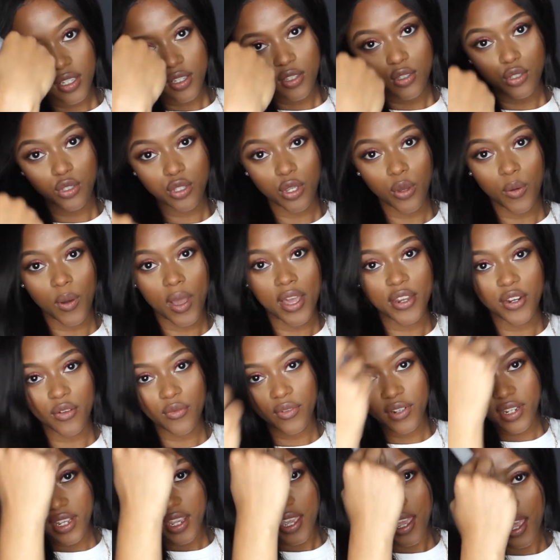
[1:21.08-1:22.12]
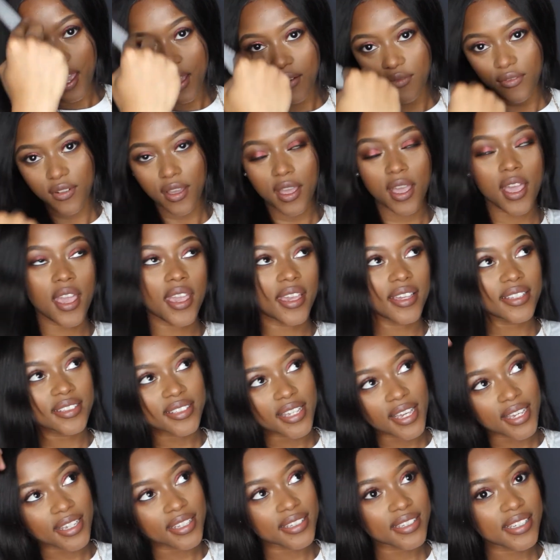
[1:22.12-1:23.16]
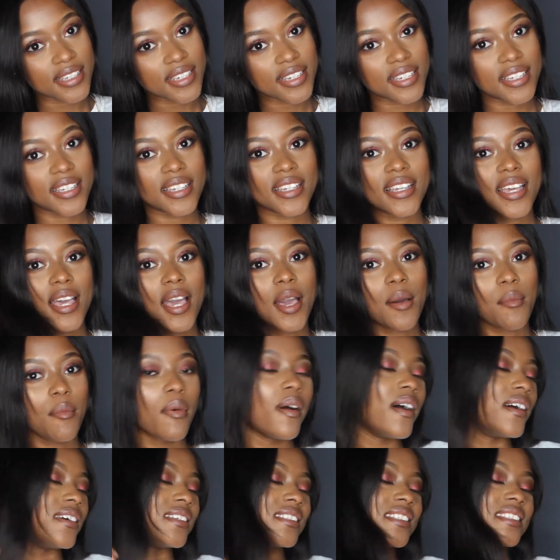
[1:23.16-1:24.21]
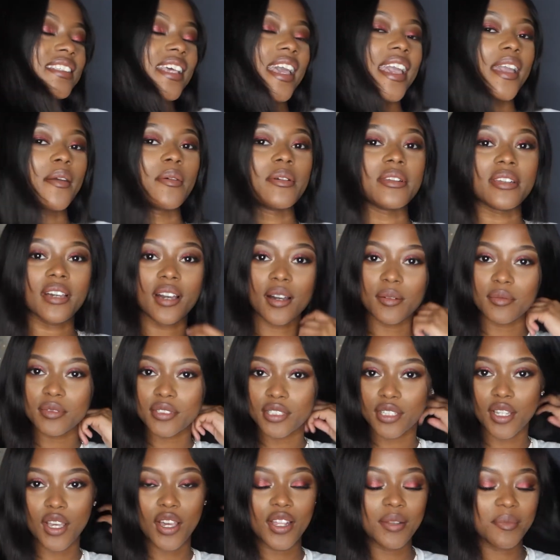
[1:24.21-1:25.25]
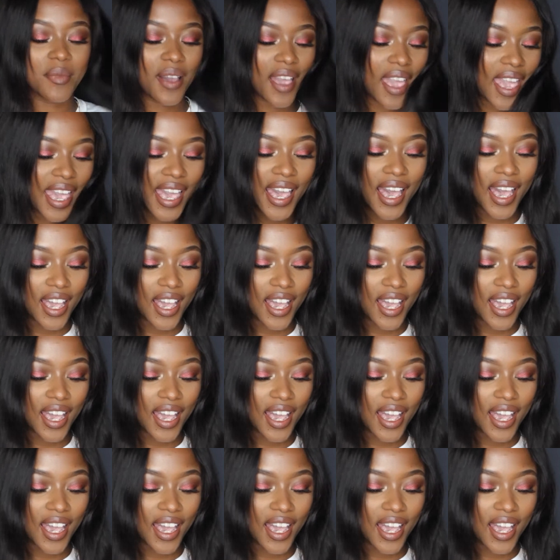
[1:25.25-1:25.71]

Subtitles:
So I don't really have a technique per se when it comes to curling my hair.